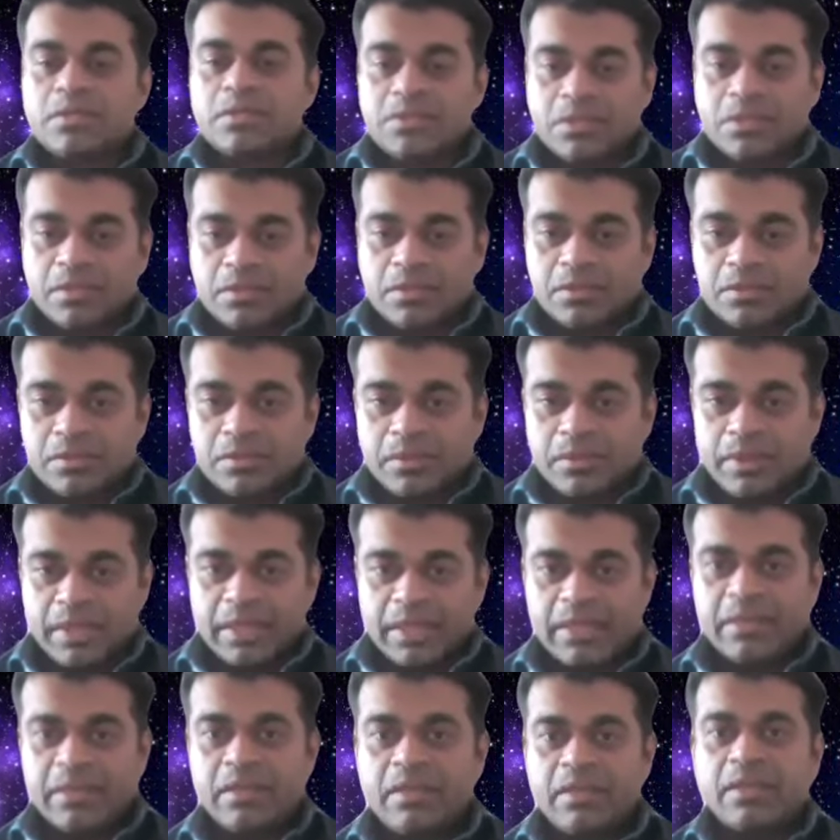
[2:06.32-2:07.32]
So
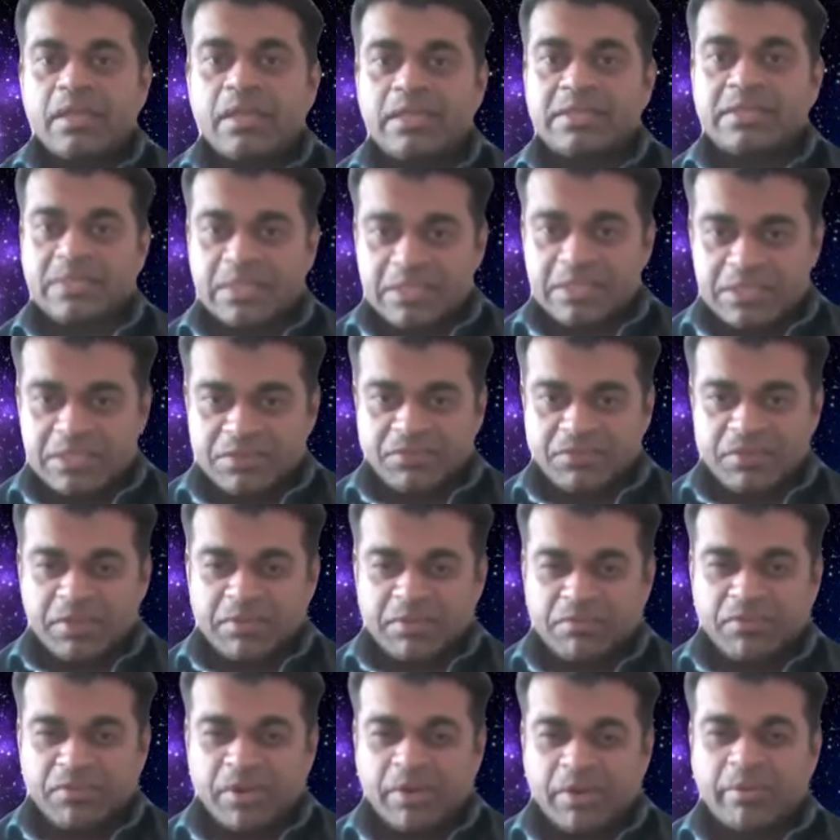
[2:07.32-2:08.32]
in a scientific
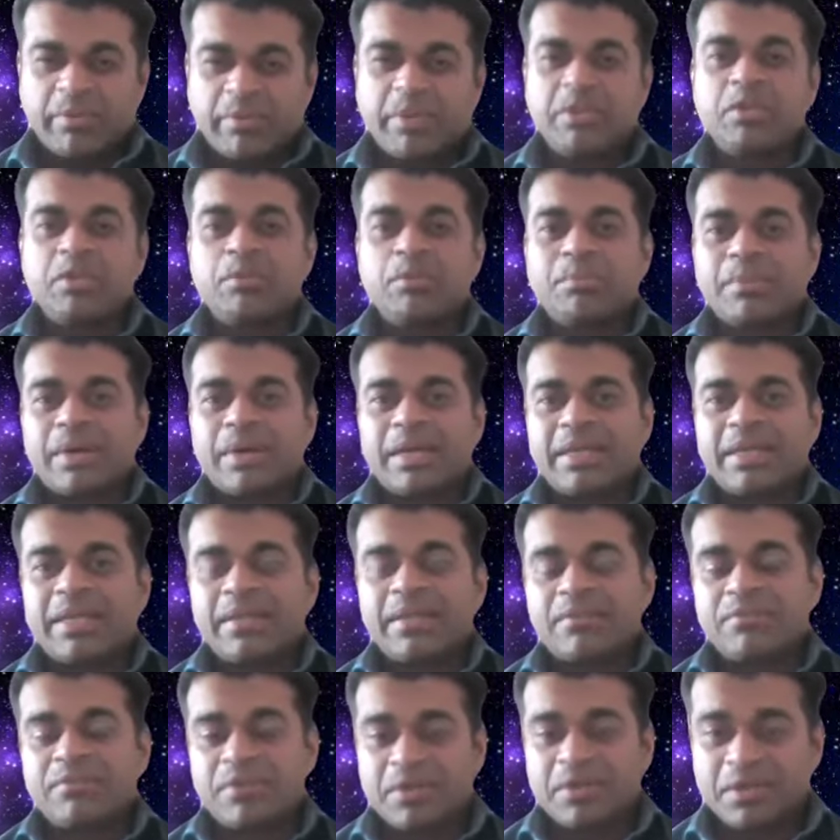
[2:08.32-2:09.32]
environment, you might
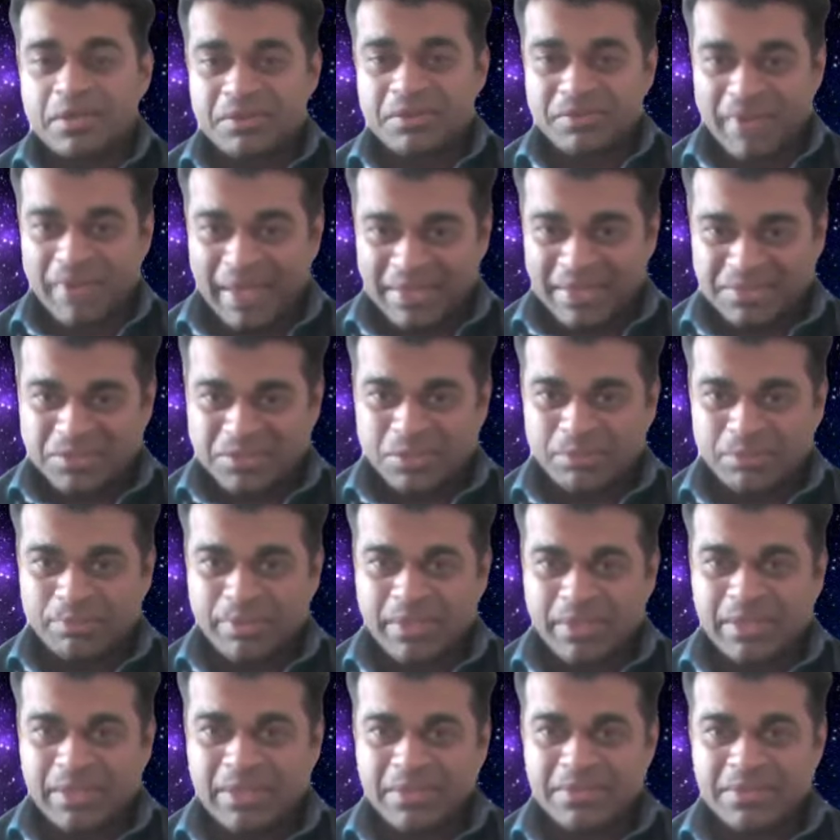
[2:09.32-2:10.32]
have heard of
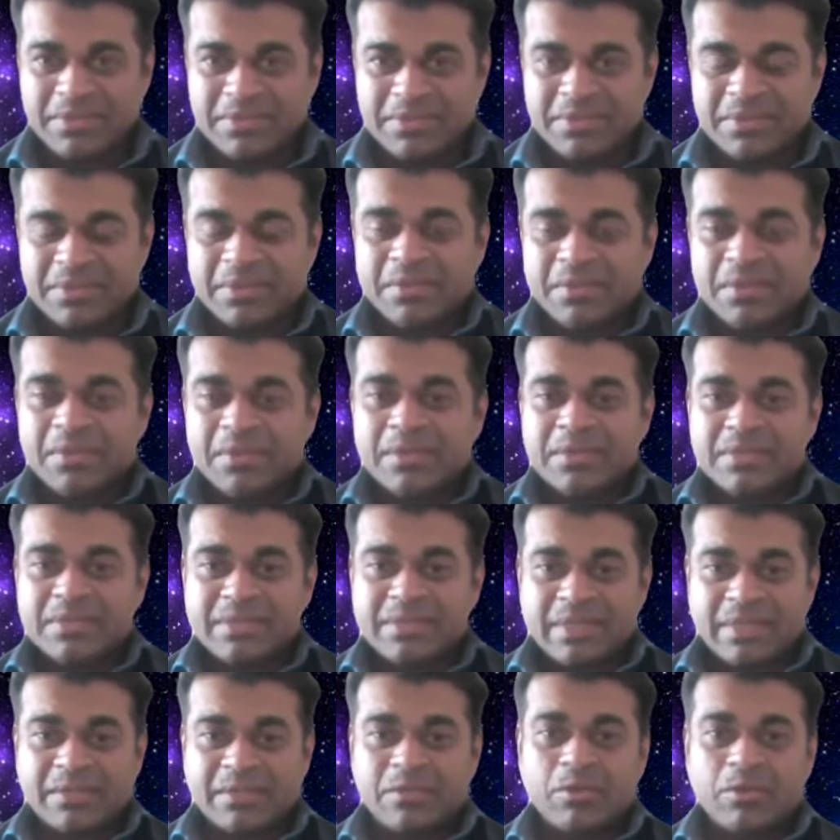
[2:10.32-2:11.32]
SOPs,
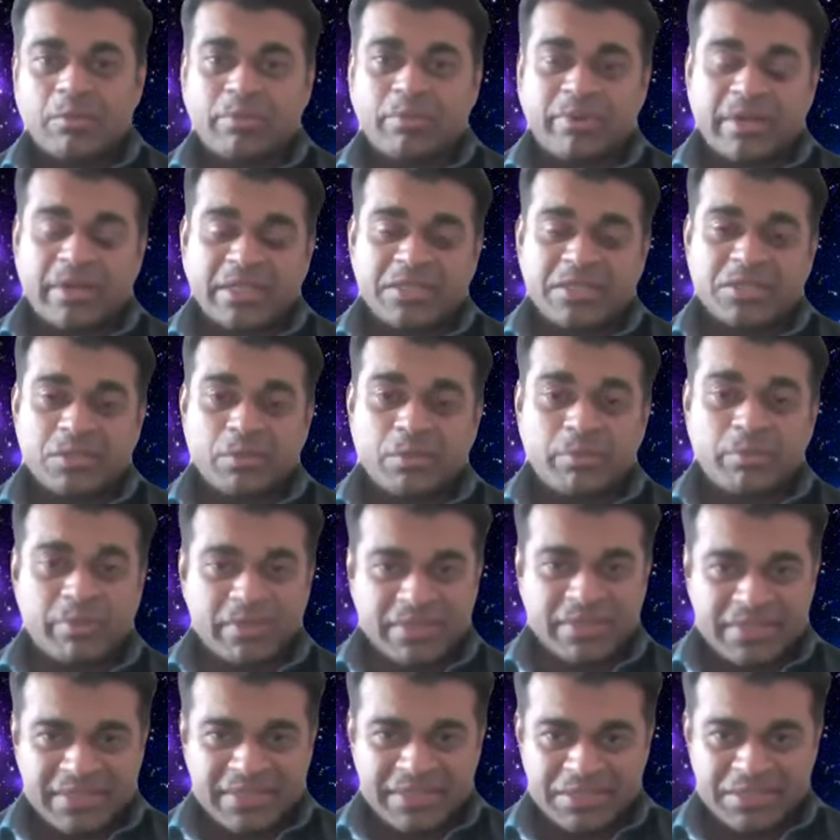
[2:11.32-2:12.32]
standard operational
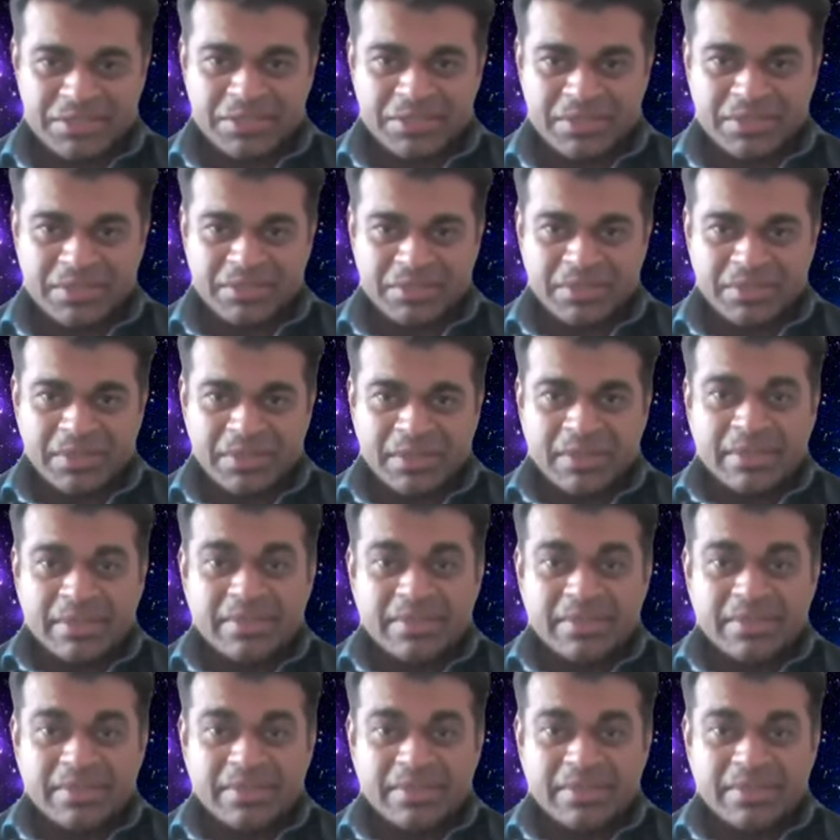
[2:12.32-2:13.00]
procedures.